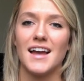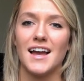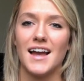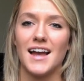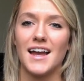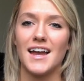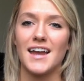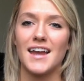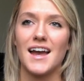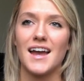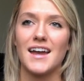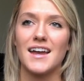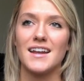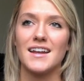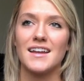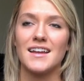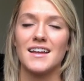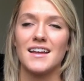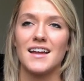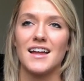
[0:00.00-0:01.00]
I
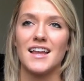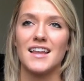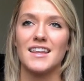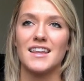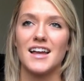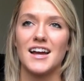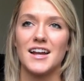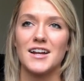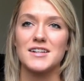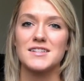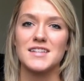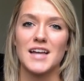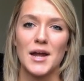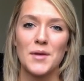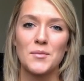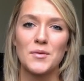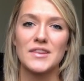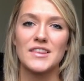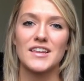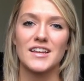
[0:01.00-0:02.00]
had a lot of
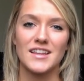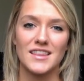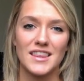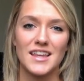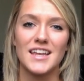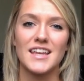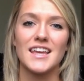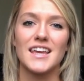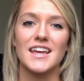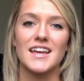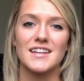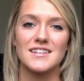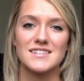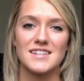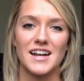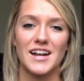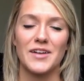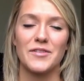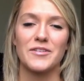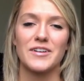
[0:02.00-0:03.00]
time with the kids,
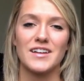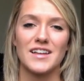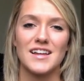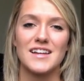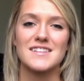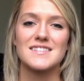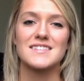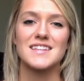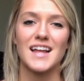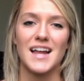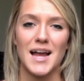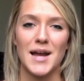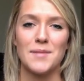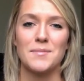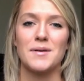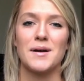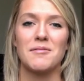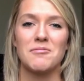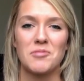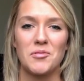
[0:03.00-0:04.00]
and I realized that I
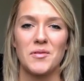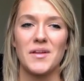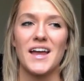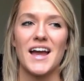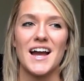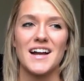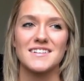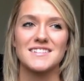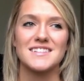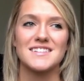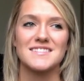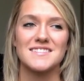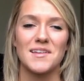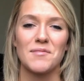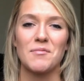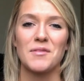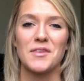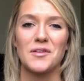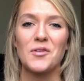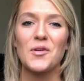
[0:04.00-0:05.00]
probably acted
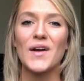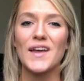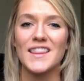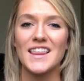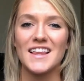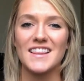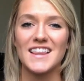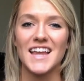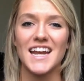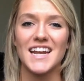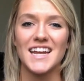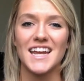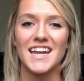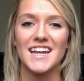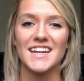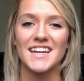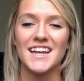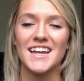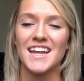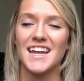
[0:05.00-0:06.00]
some of the way that they
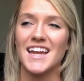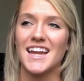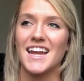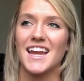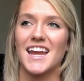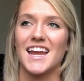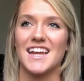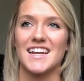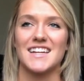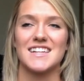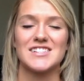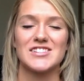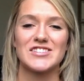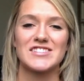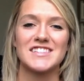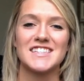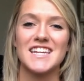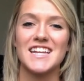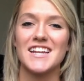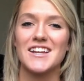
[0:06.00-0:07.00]
did, and I
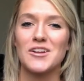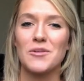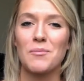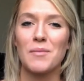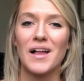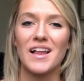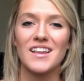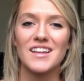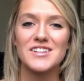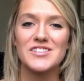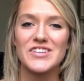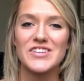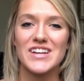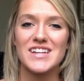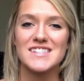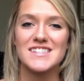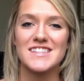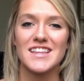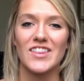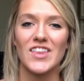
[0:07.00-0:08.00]
just needed to
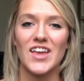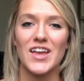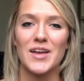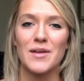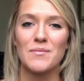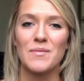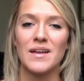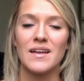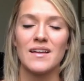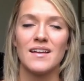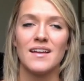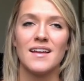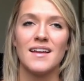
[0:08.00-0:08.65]
apologize to them.